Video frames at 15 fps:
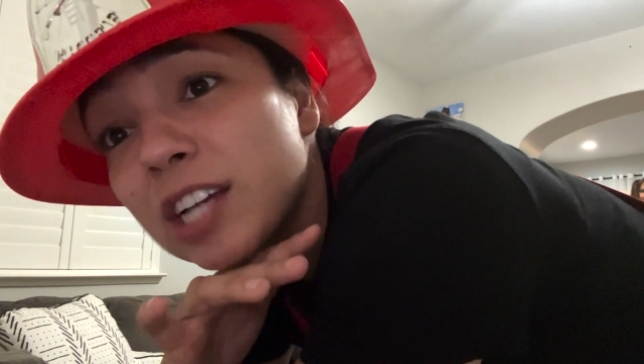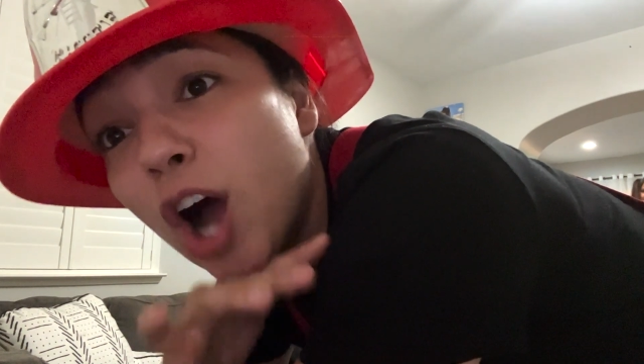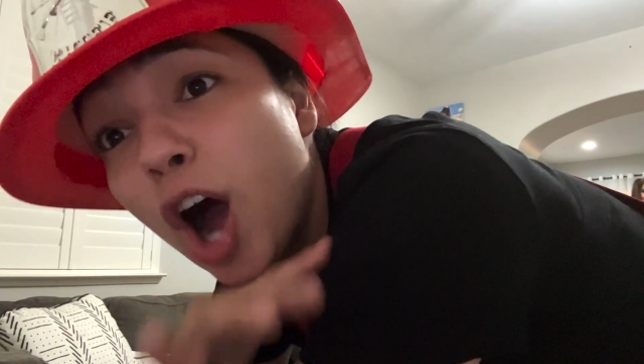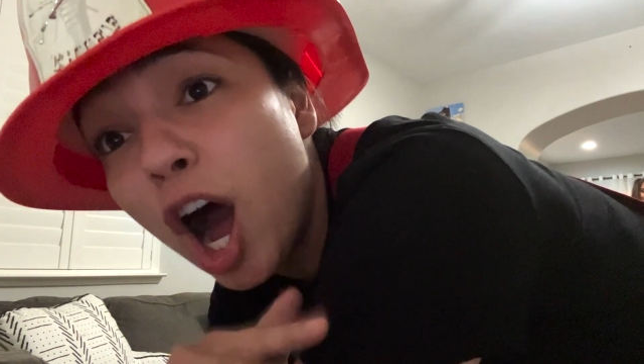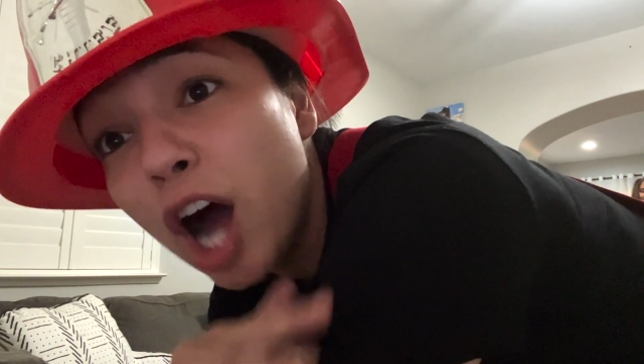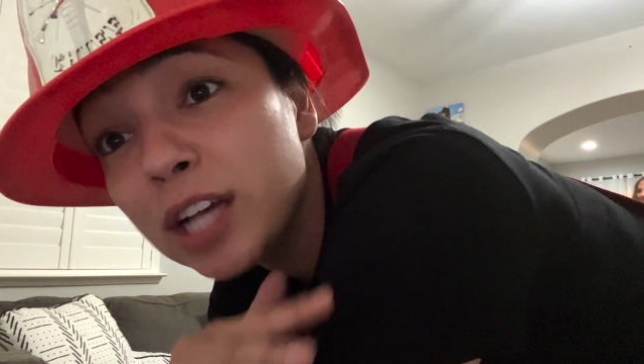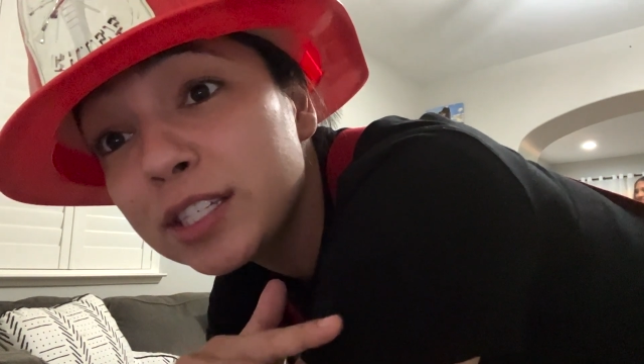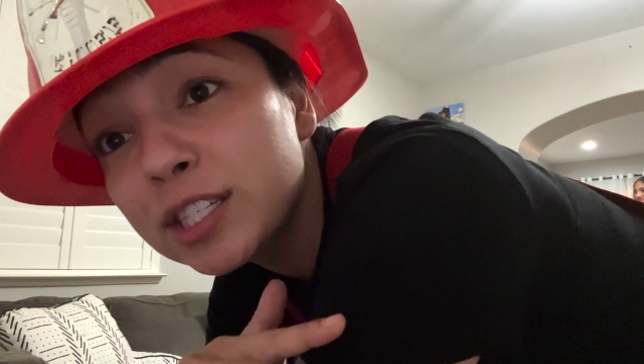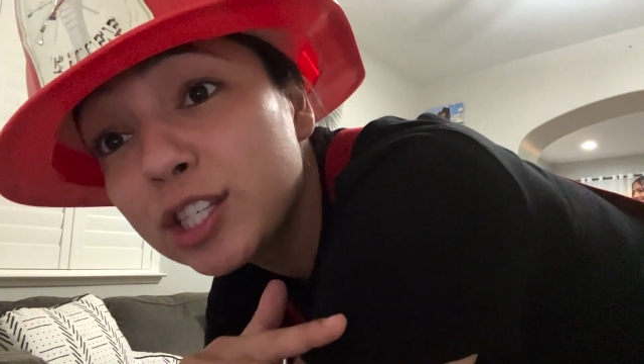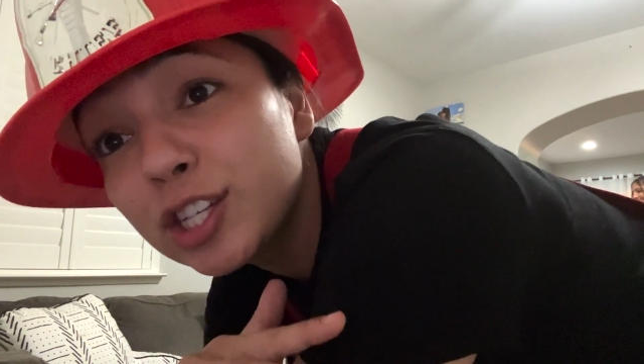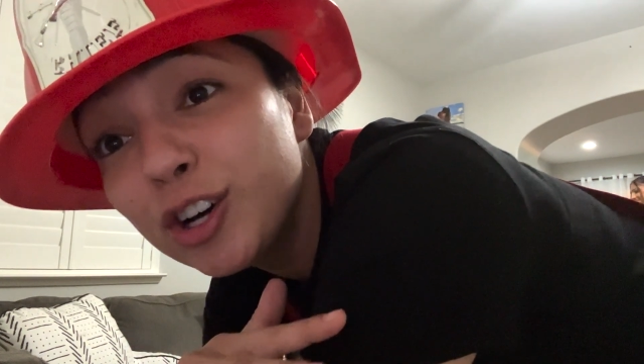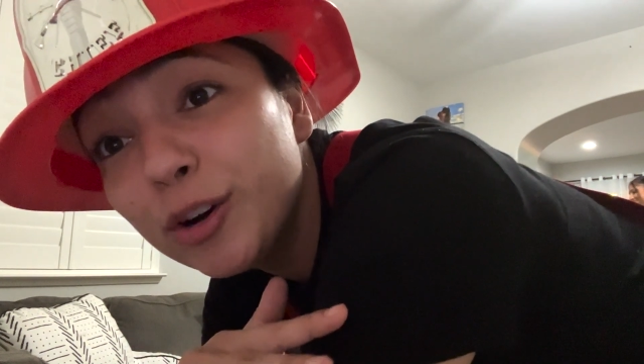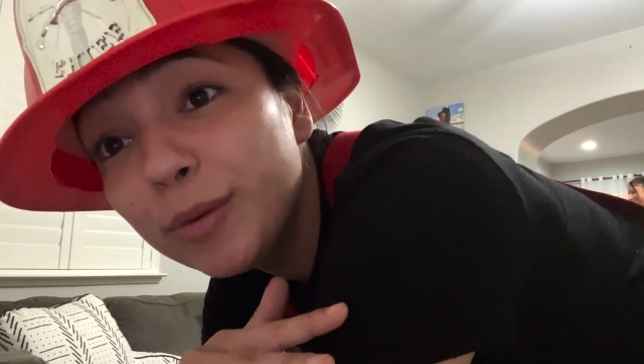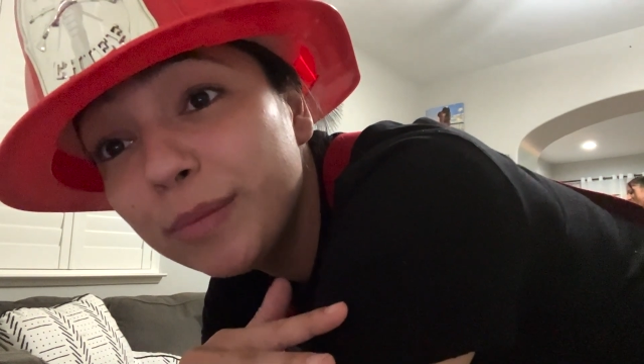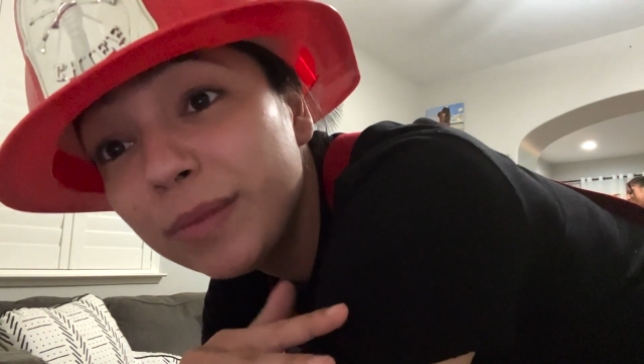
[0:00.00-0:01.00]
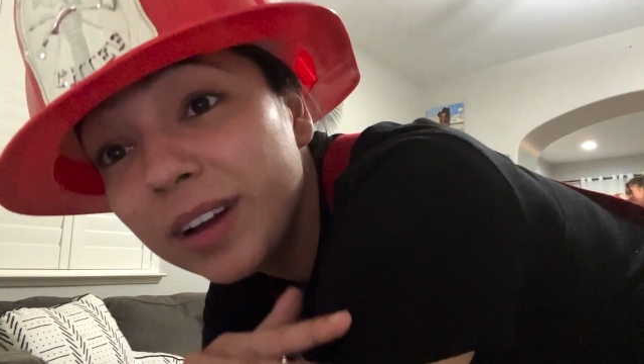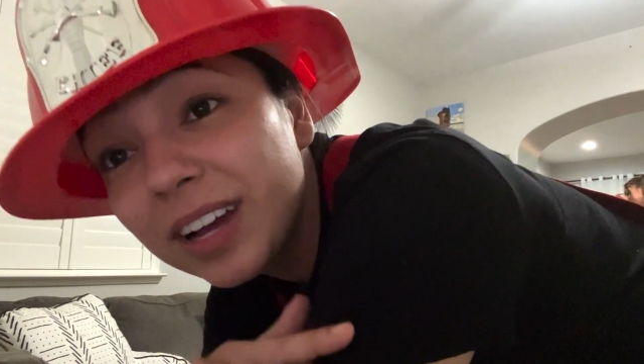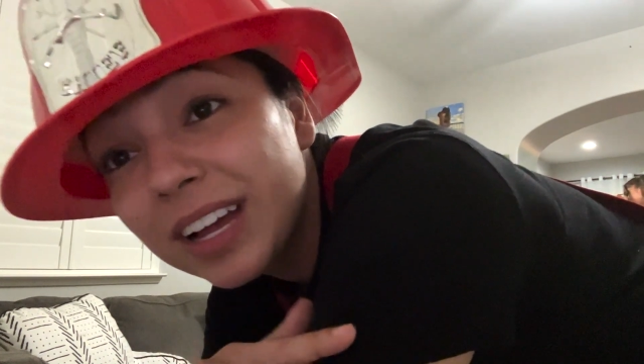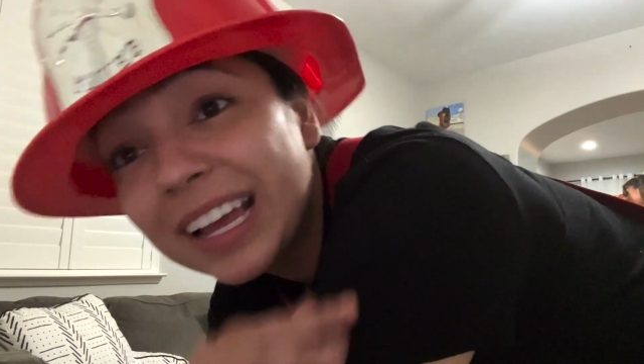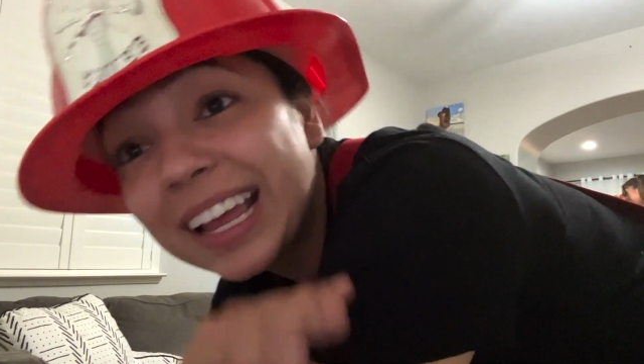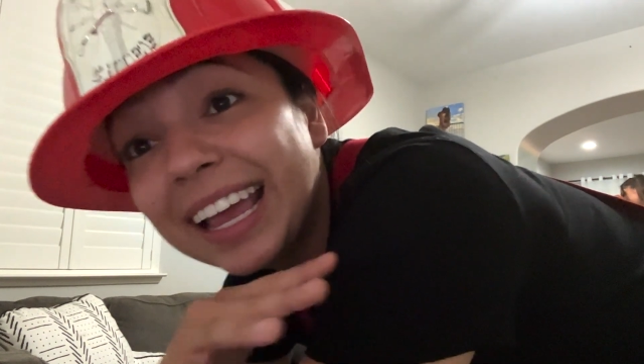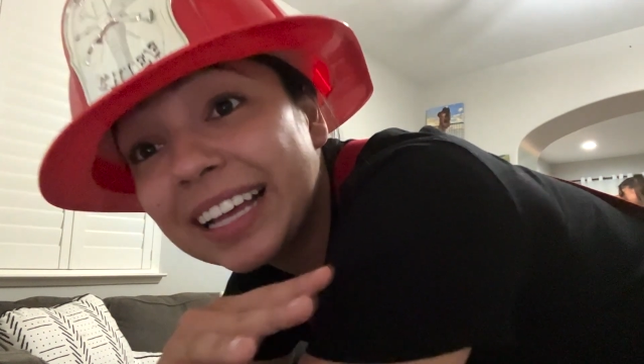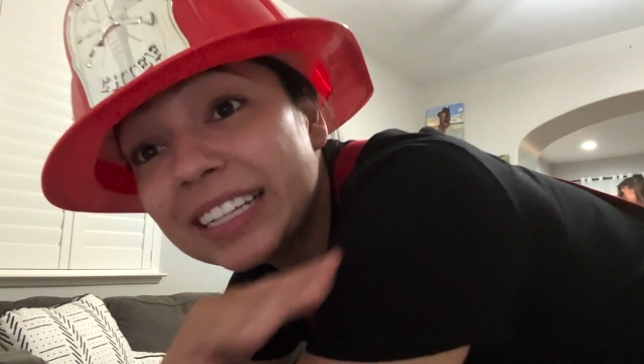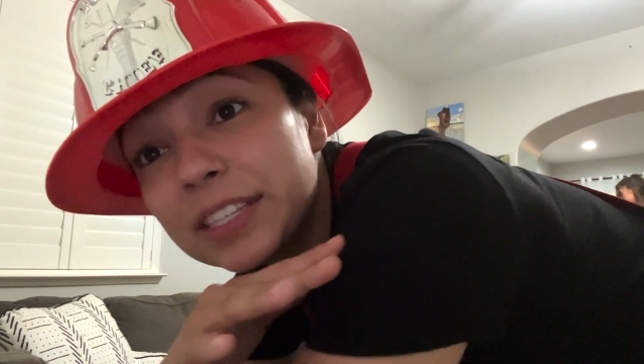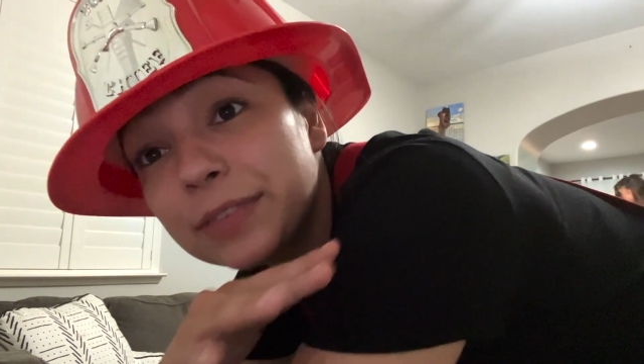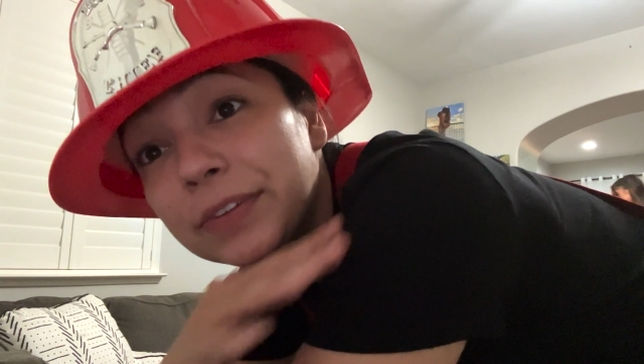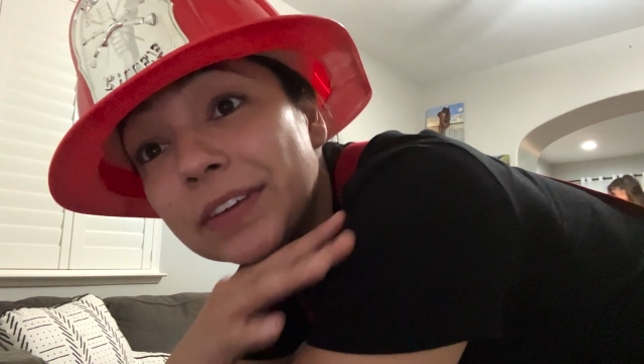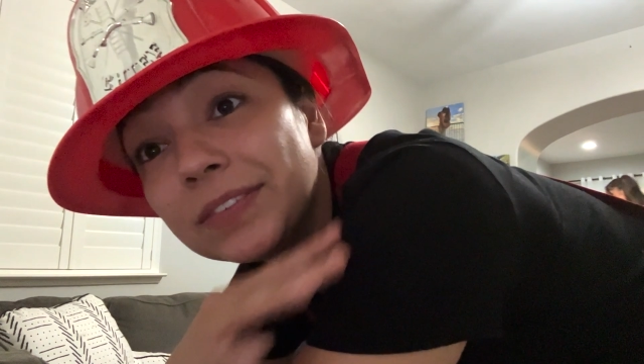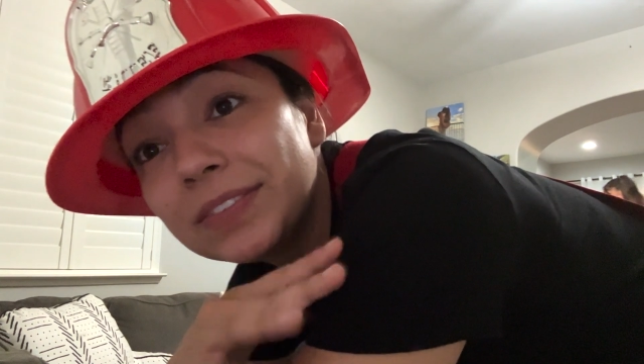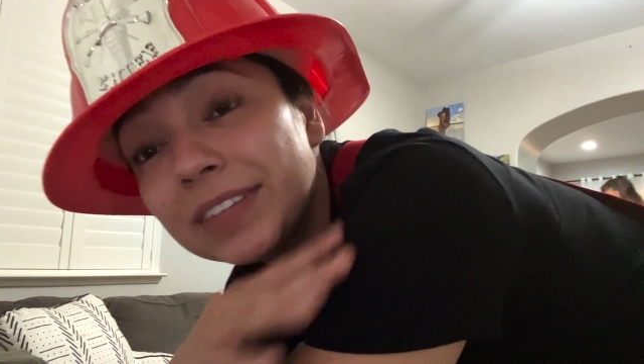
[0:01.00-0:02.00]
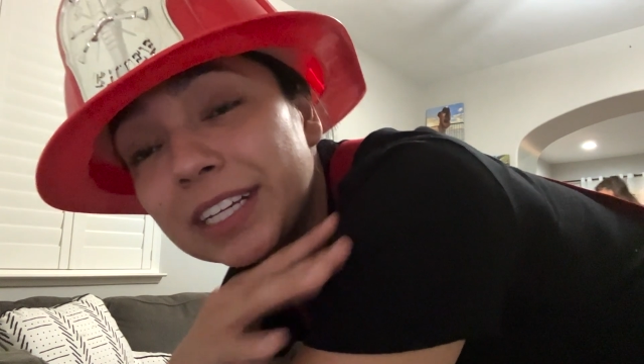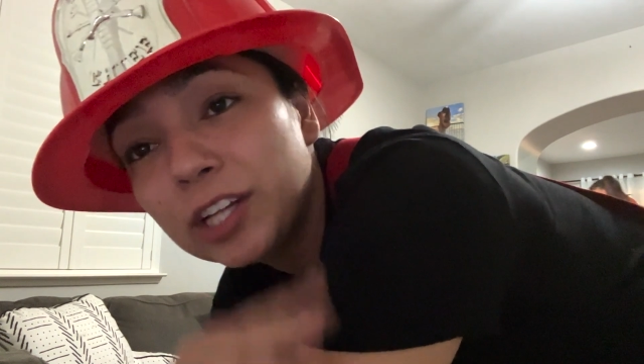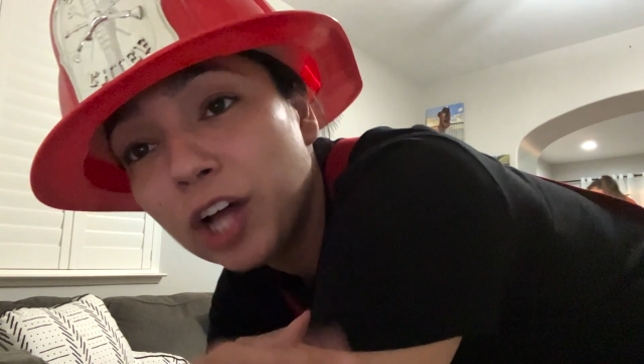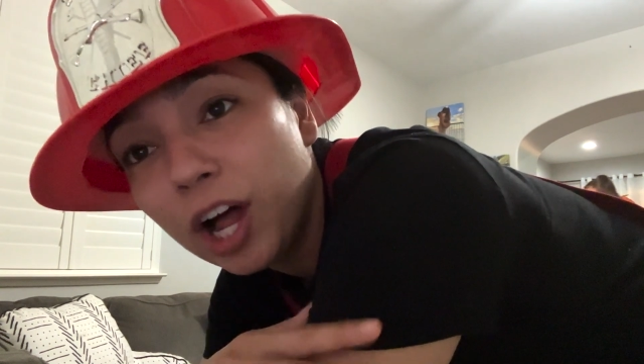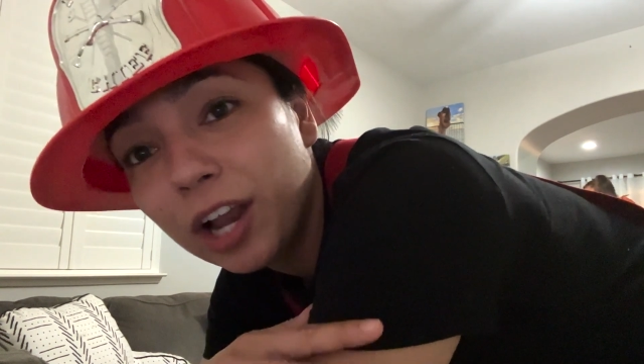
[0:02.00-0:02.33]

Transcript: costume gets $50